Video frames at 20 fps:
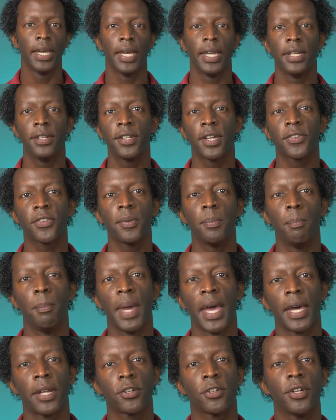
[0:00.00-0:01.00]
It doesn't
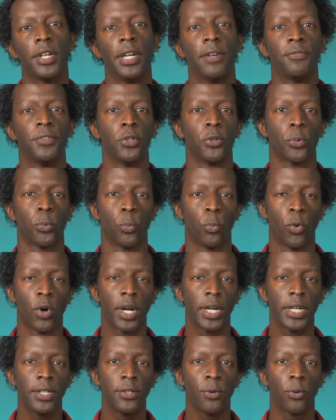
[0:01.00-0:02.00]
matter if you're
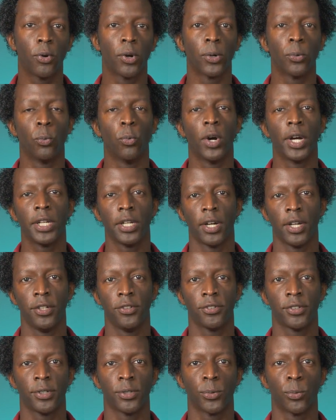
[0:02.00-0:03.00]
1 or
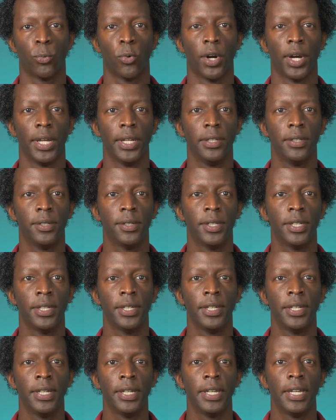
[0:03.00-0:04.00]
101.
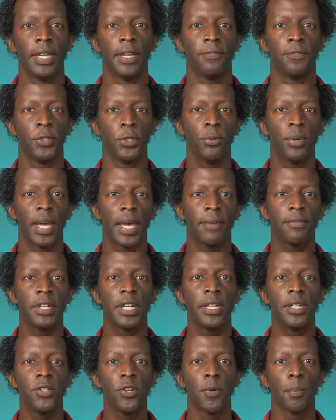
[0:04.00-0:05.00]
If you have it
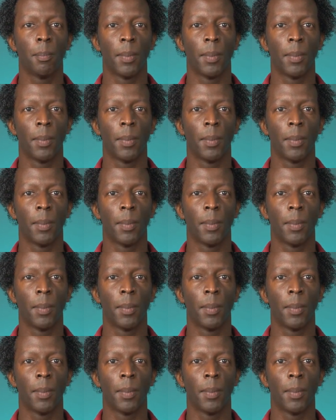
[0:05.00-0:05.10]
in your